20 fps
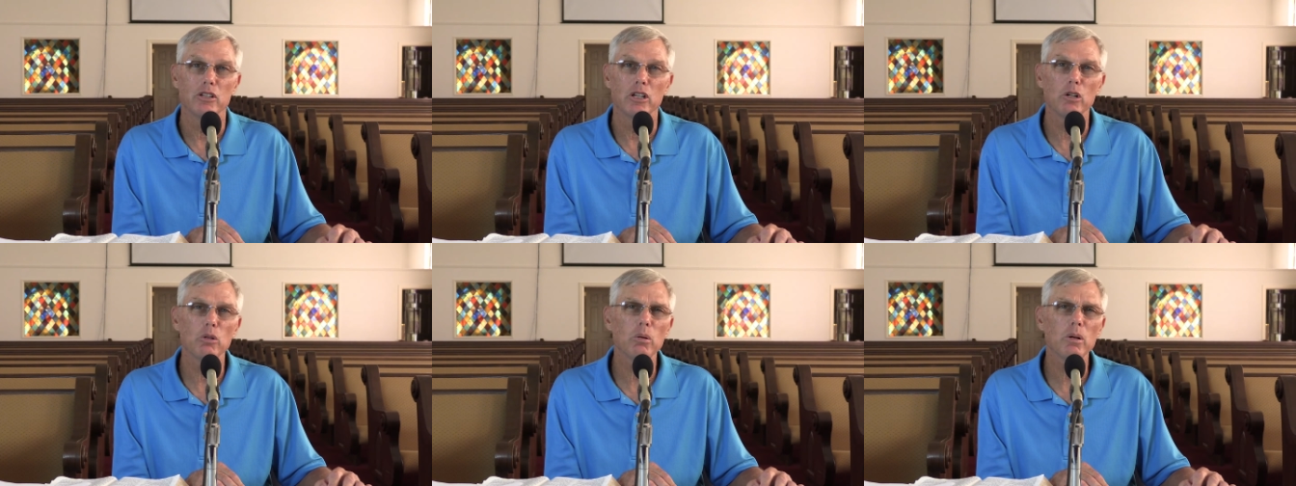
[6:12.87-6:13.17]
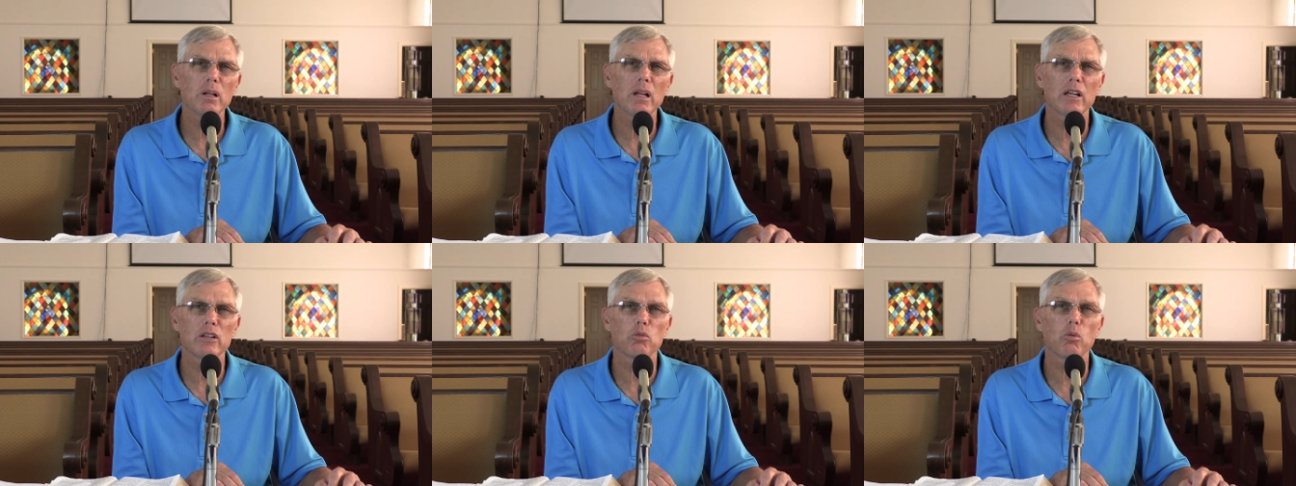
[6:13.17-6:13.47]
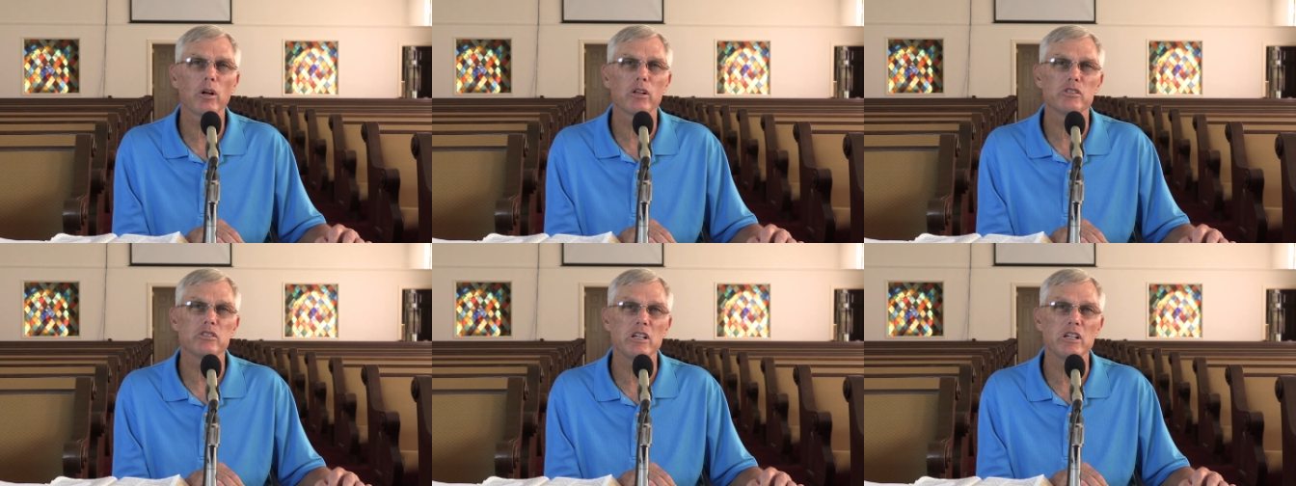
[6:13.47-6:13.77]
Do you
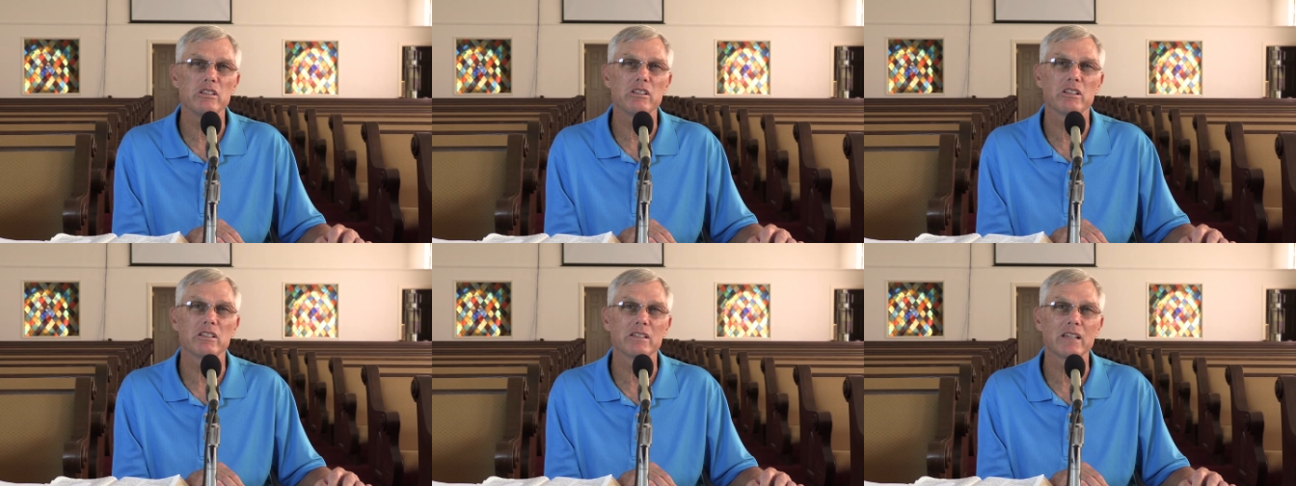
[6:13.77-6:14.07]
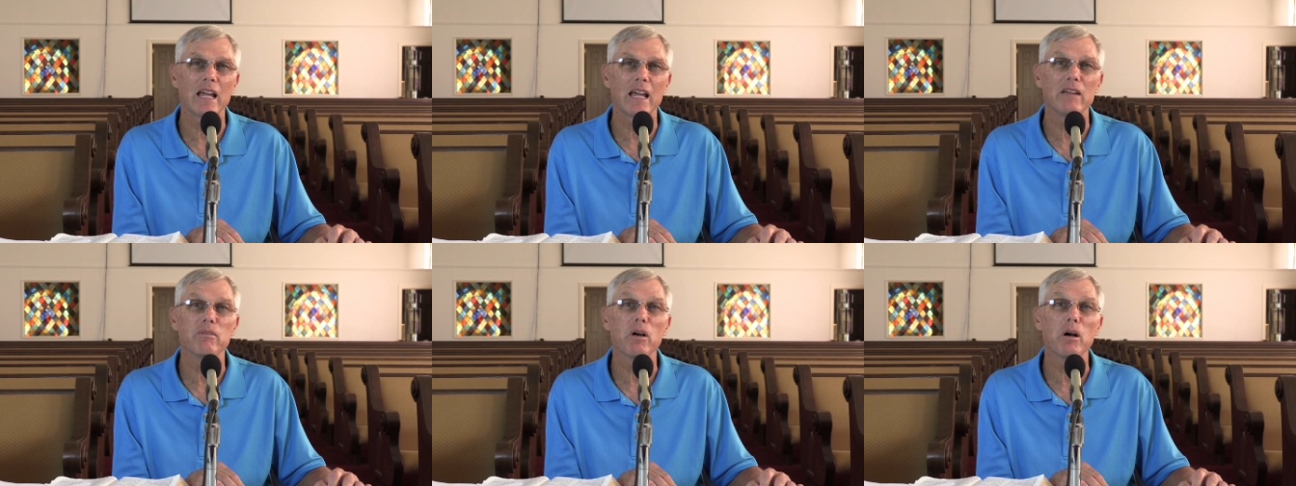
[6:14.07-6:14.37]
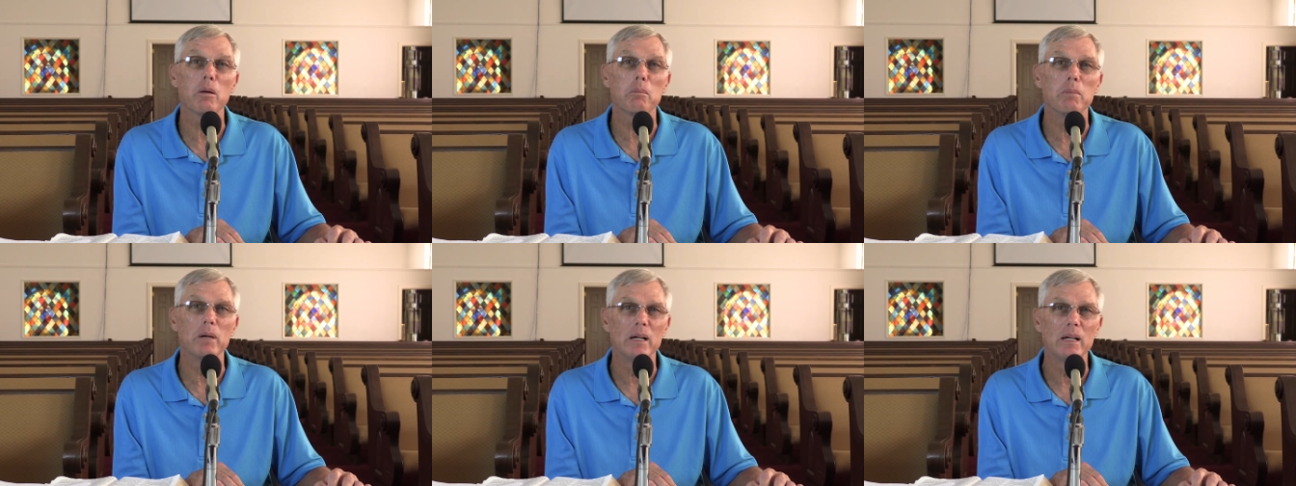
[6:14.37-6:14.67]
realize what Jesus
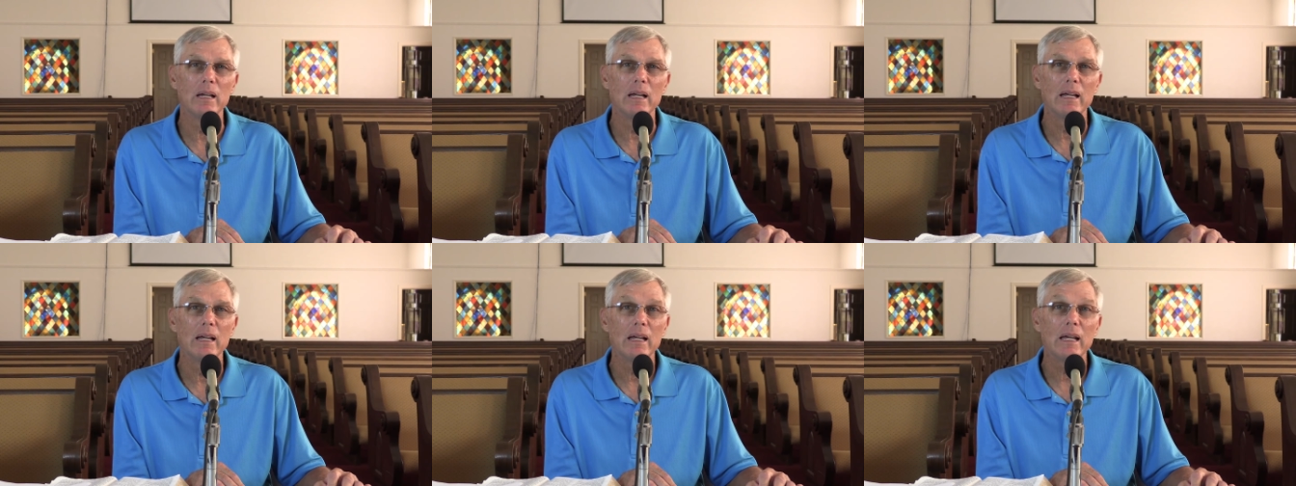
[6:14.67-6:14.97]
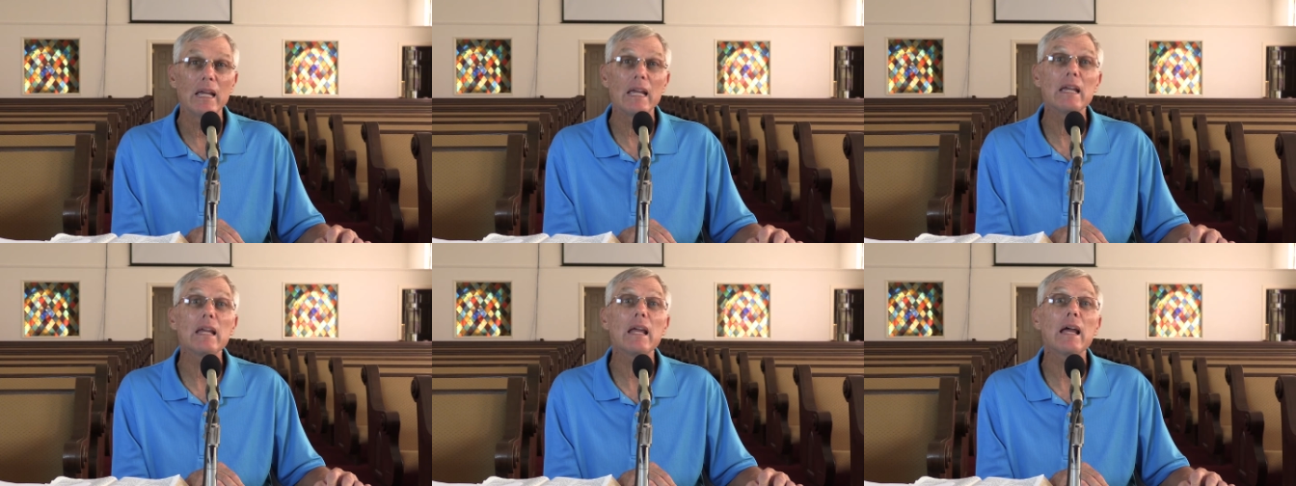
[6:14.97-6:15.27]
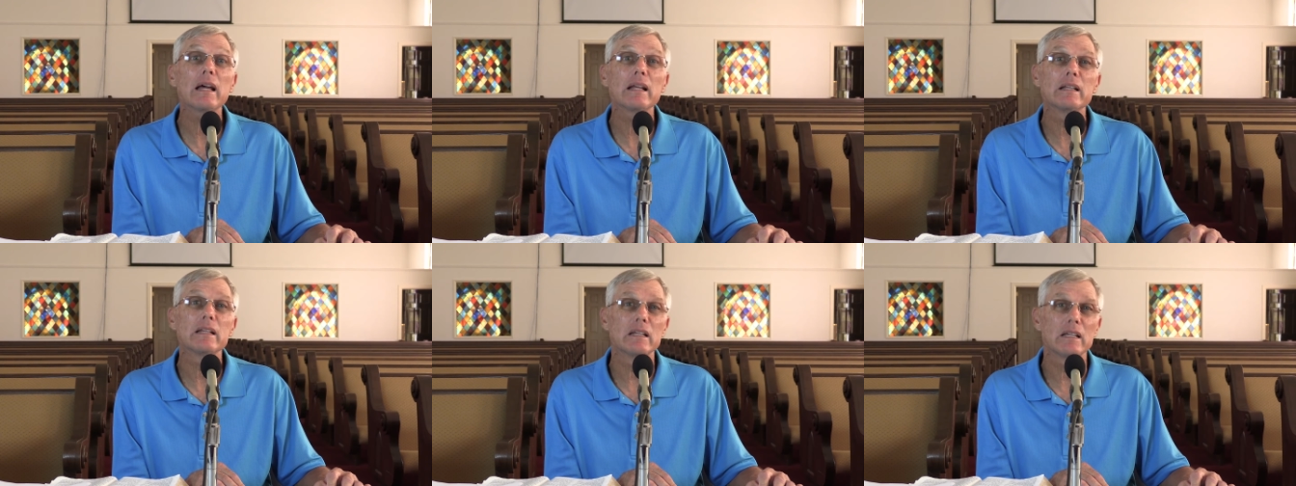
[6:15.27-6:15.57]
gave up? He
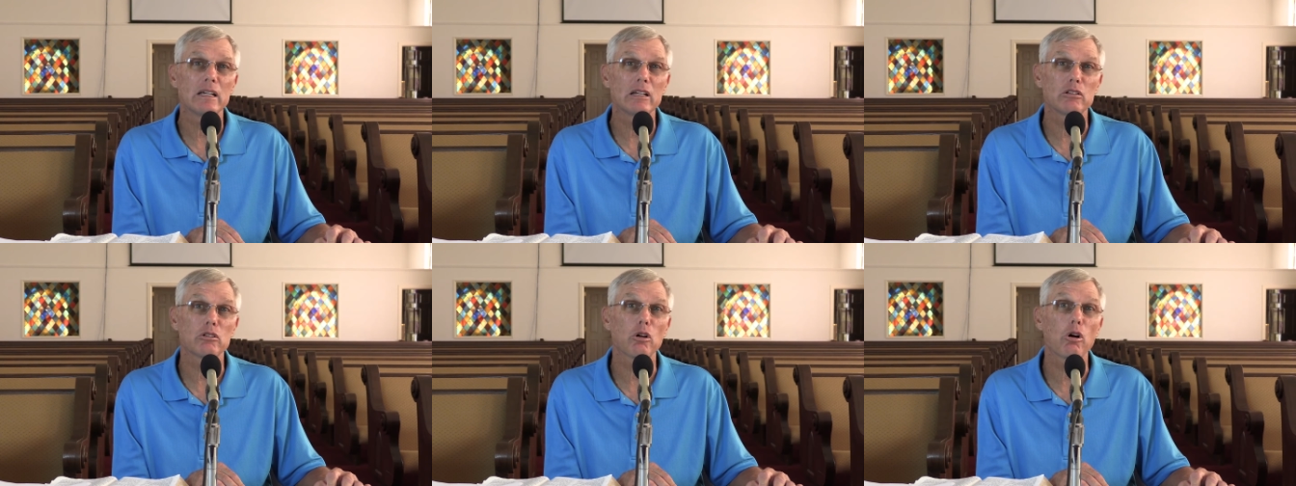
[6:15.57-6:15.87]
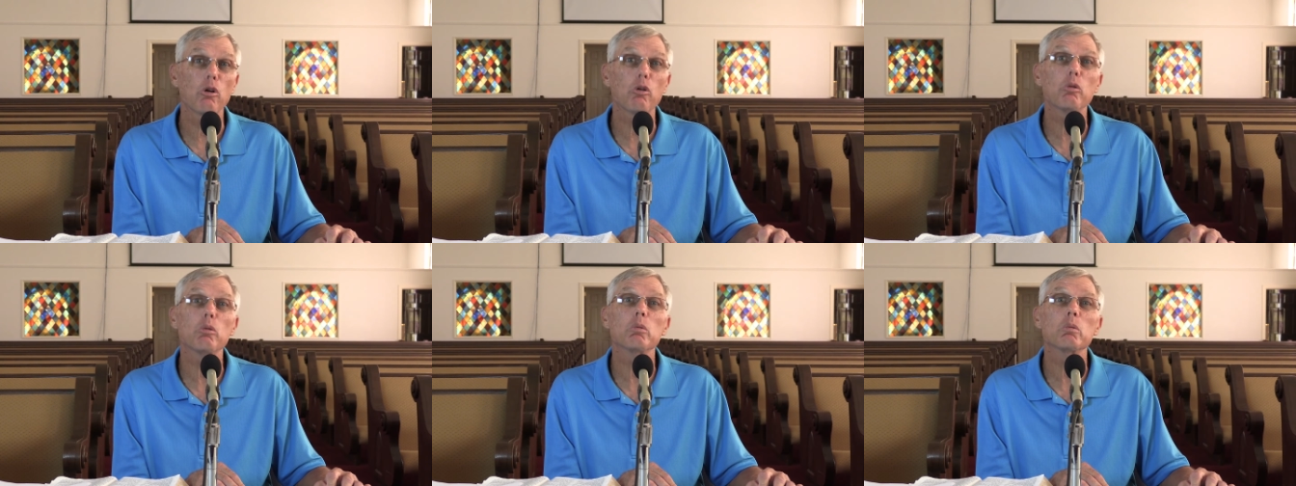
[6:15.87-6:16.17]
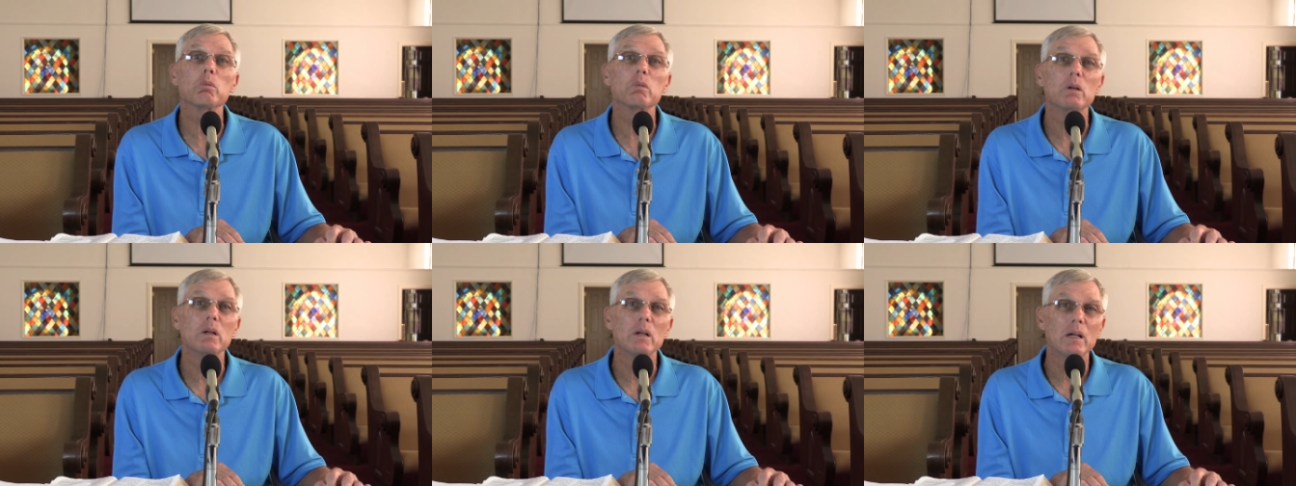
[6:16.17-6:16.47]
had his
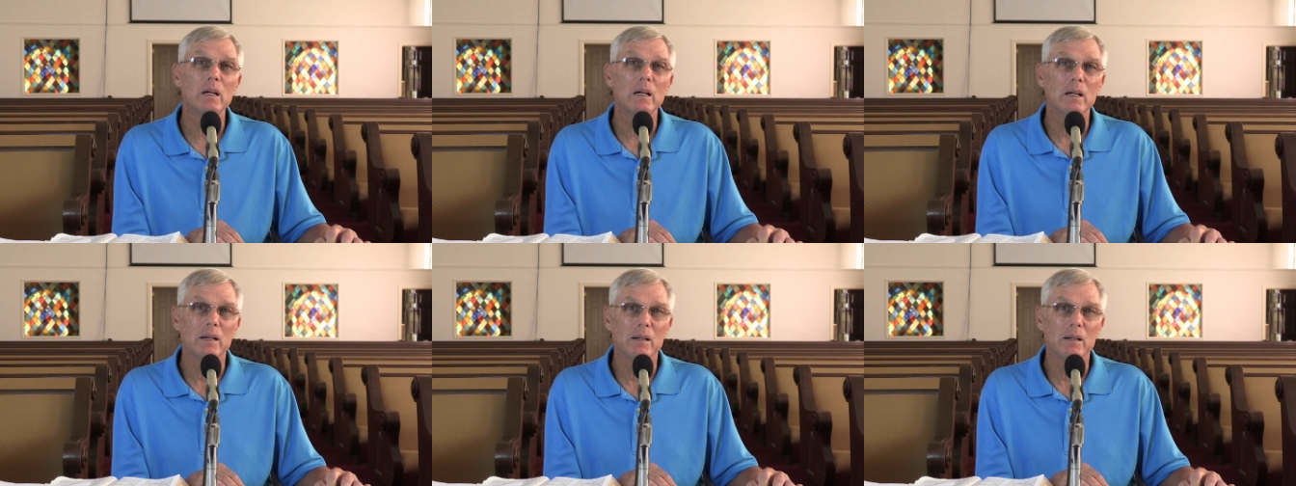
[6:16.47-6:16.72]
whole